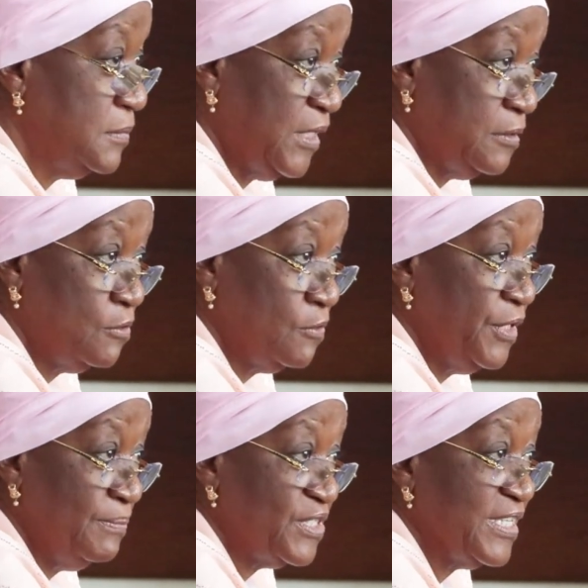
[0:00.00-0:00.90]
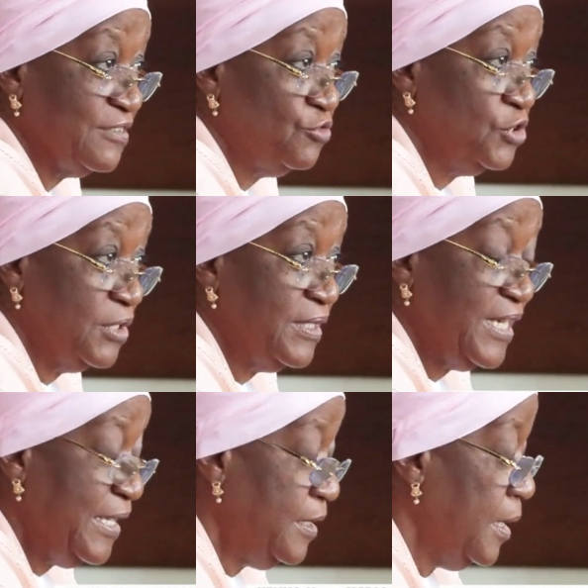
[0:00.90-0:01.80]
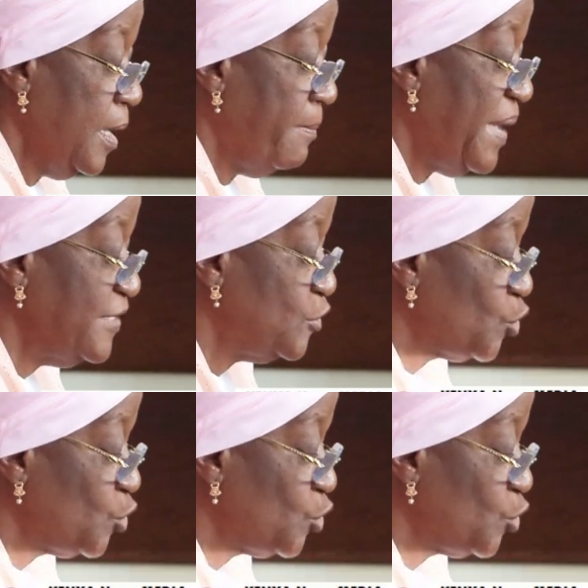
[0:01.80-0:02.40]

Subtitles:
and through him the Secretary General. By